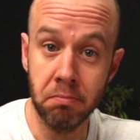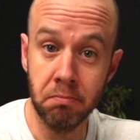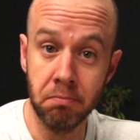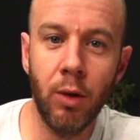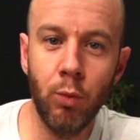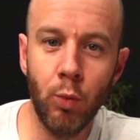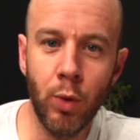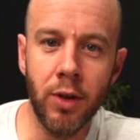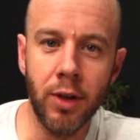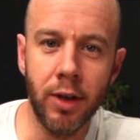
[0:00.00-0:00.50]

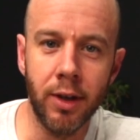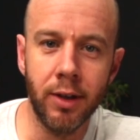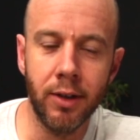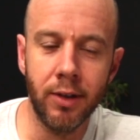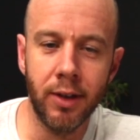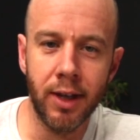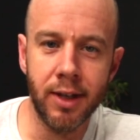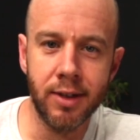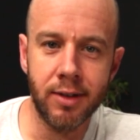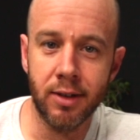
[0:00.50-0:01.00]
And with it,
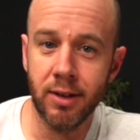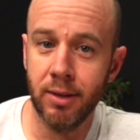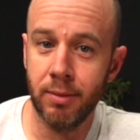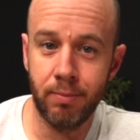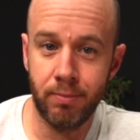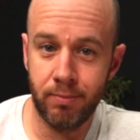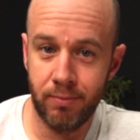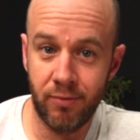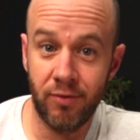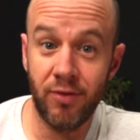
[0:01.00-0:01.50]
there's a
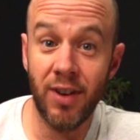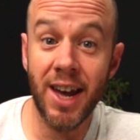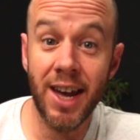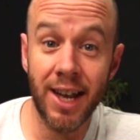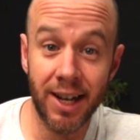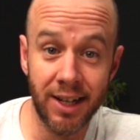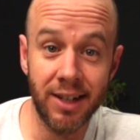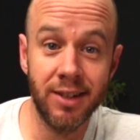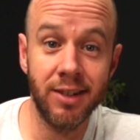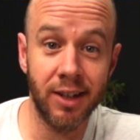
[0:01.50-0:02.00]

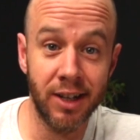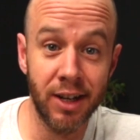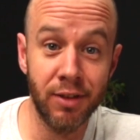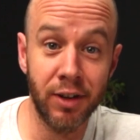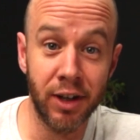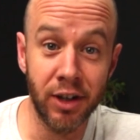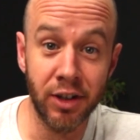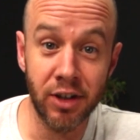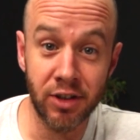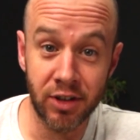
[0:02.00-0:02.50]
fairly
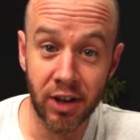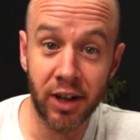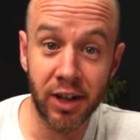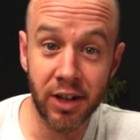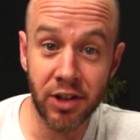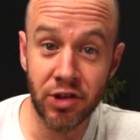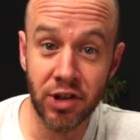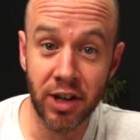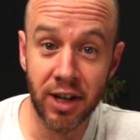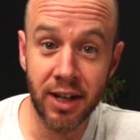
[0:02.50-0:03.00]
significant
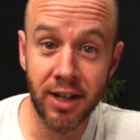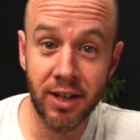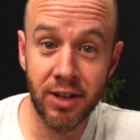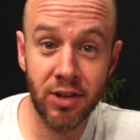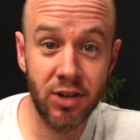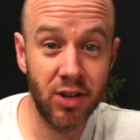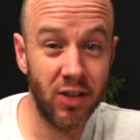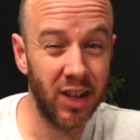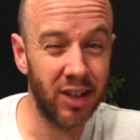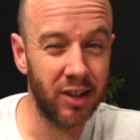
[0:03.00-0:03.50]
design
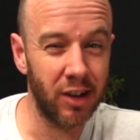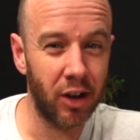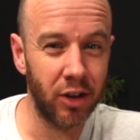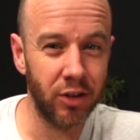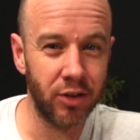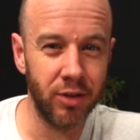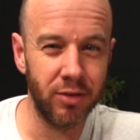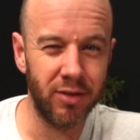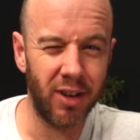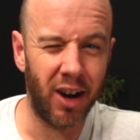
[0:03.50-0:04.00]
change. There's
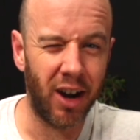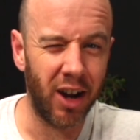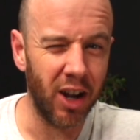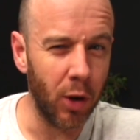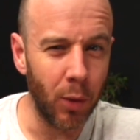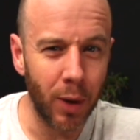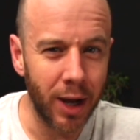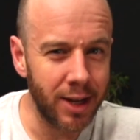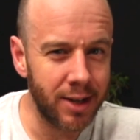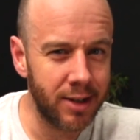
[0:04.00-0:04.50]
lots of
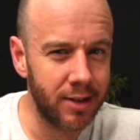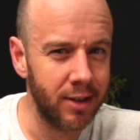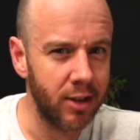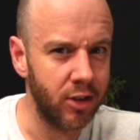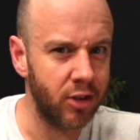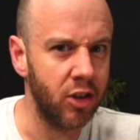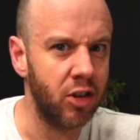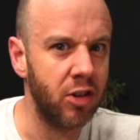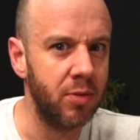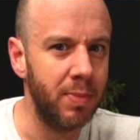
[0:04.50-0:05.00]
iOS,
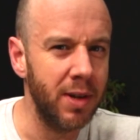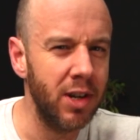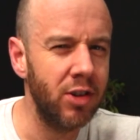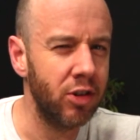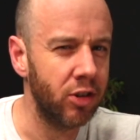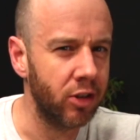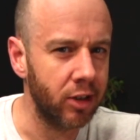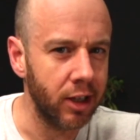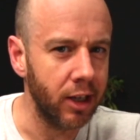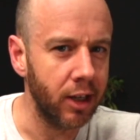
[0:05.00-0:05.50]

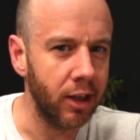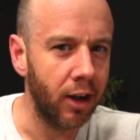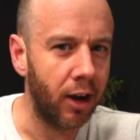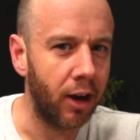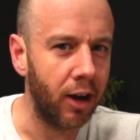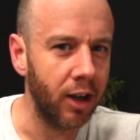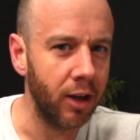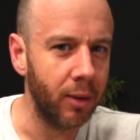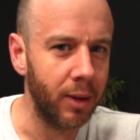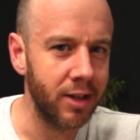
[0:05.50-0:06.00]
suspiciously
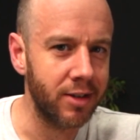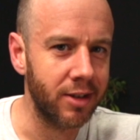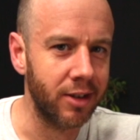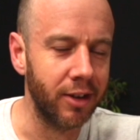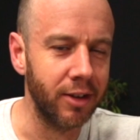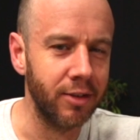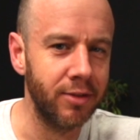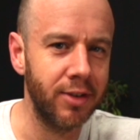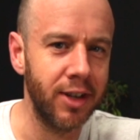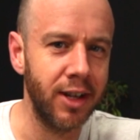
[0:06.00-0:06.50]

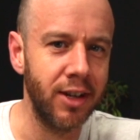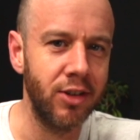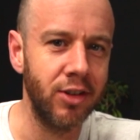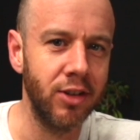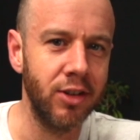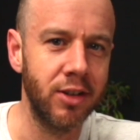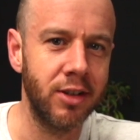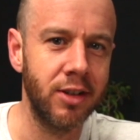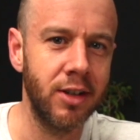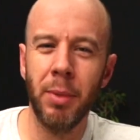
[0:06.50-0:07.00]
iOS-like
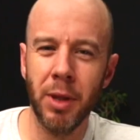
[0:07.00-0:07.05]
features.